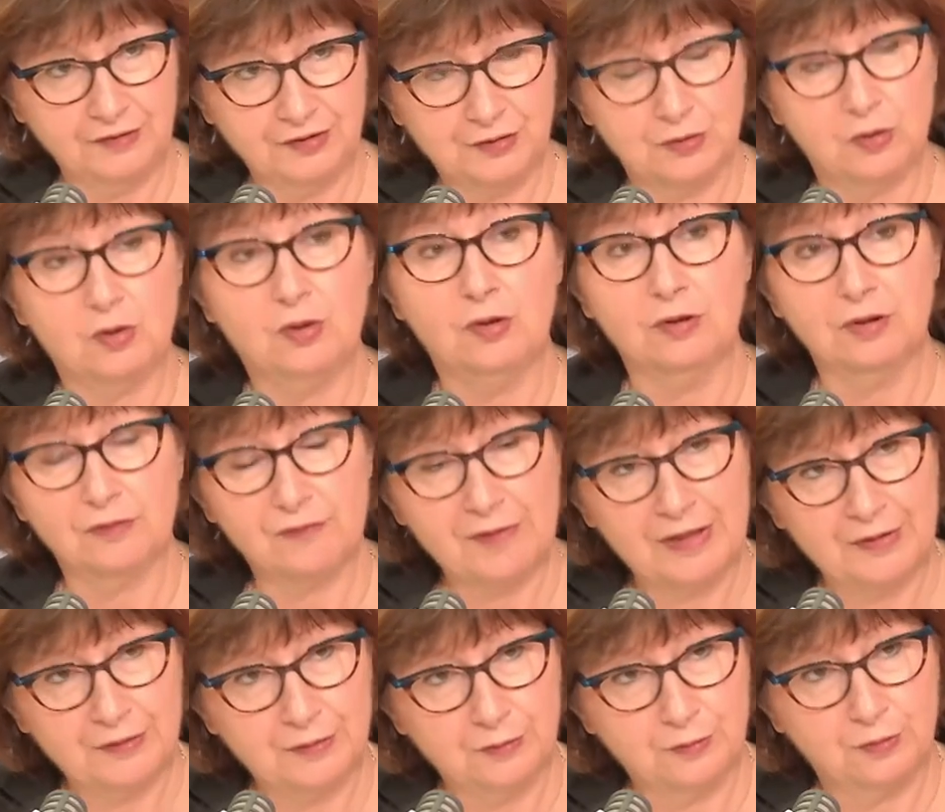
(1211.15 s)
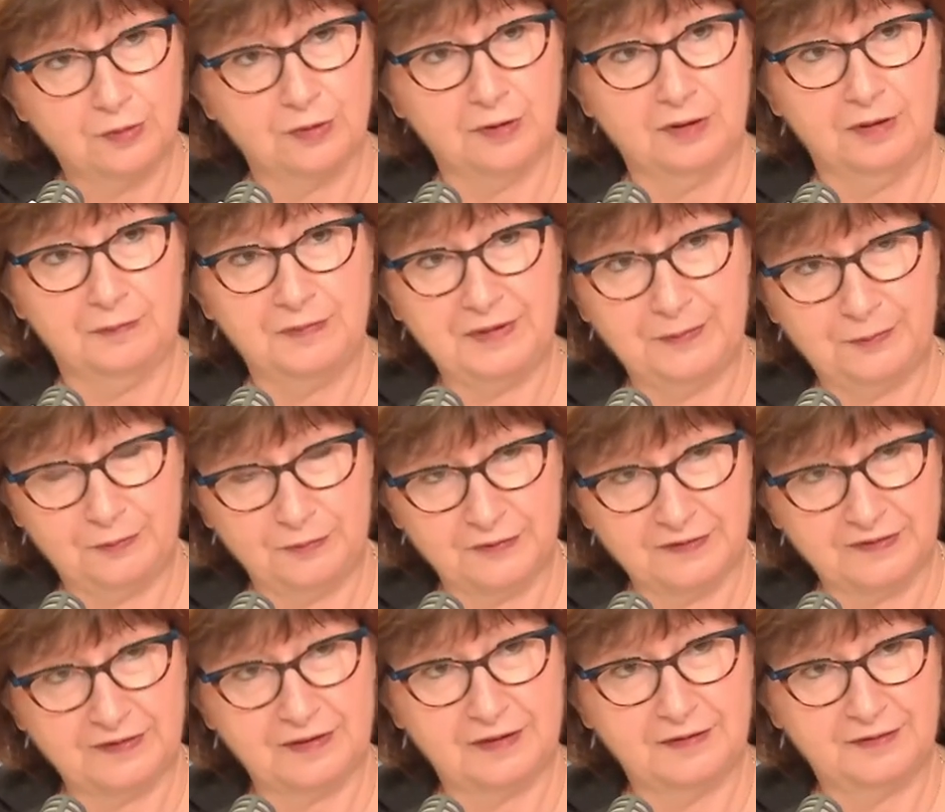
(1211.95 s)
So all around the world, people
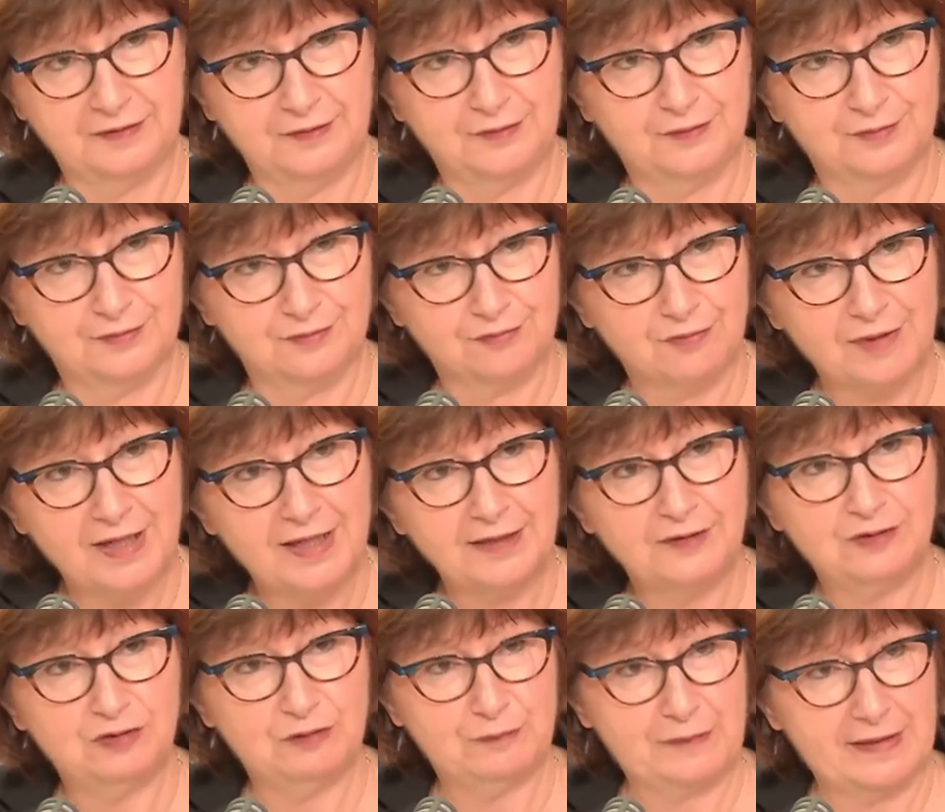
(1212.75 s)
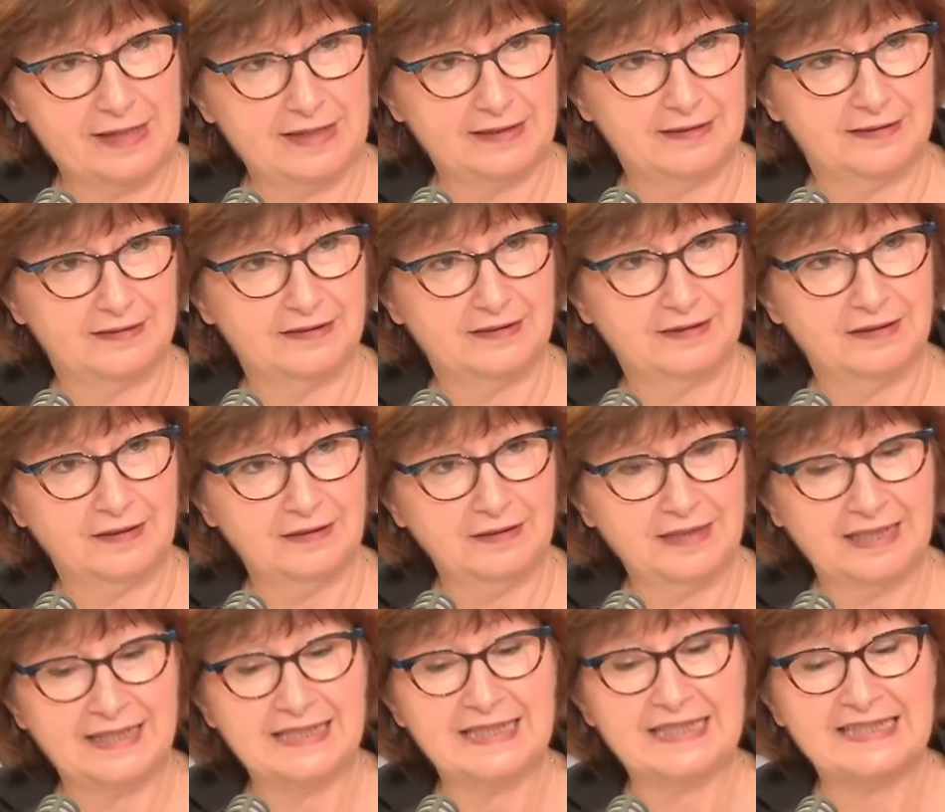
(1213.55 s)
started to write to
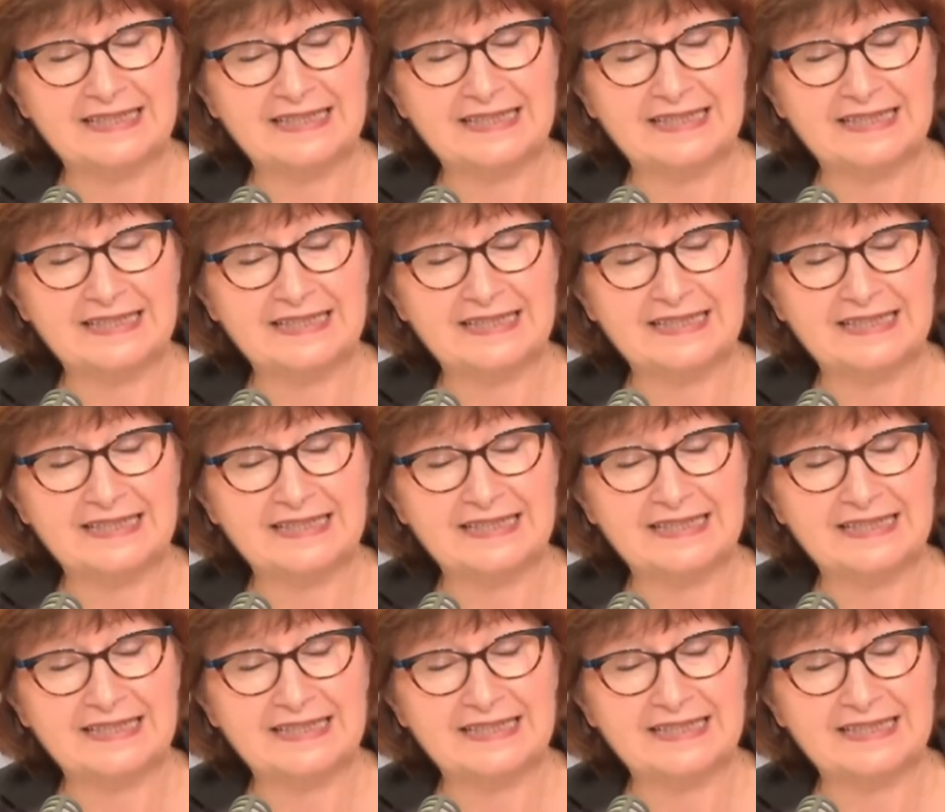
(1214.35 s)
Pakistan. And mm.